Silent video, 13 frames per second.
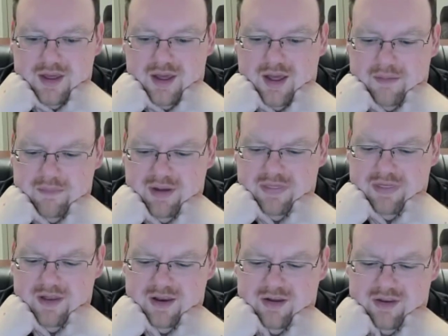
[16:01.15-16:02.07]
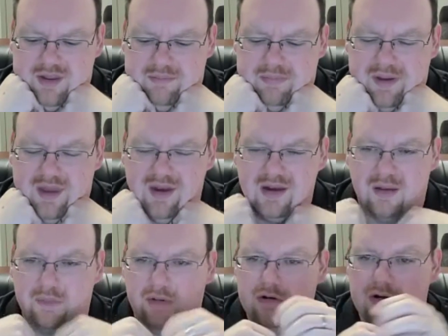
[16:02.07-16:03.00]
Um, I think I only paid a
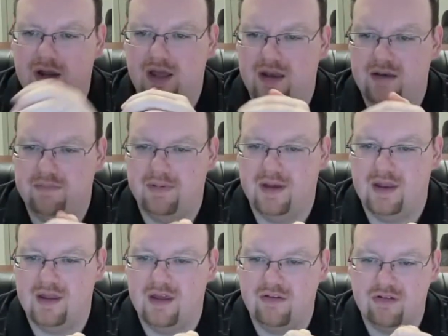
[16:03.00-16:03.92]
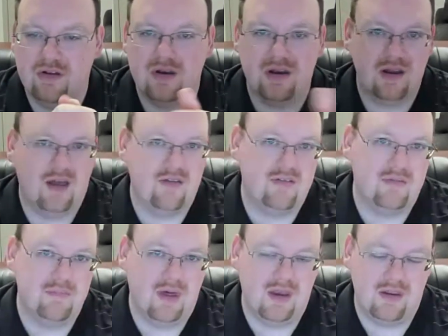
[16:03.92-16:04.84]
couple grand, but it's going to cost
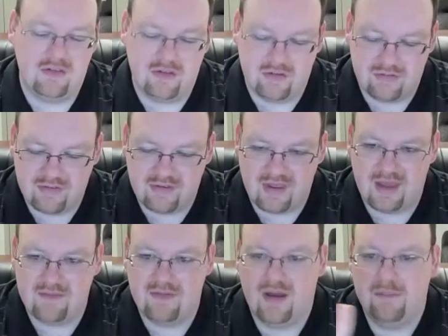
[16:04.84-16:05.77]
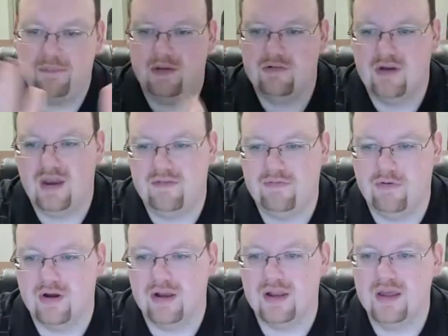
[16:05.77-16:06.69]
some money. So save up, be ready
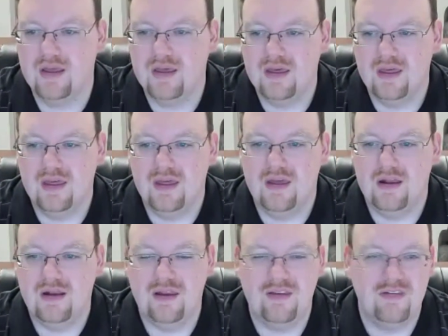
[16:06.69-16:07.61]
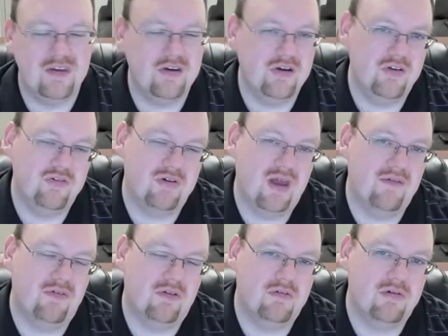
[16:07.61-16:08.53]
for it. Consider a
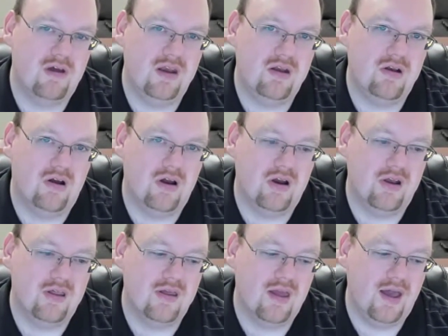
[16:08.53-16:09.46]
travel credit card.